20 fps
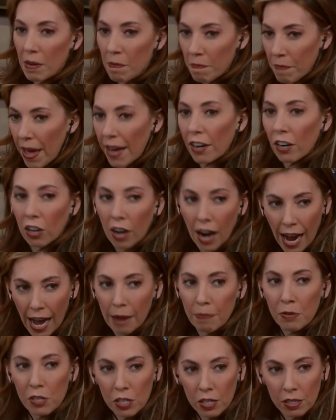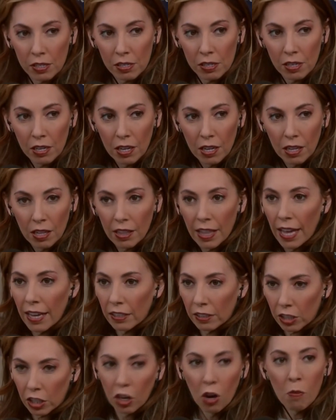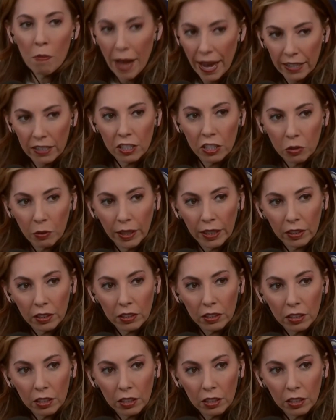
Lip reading: better options than to go back to New England.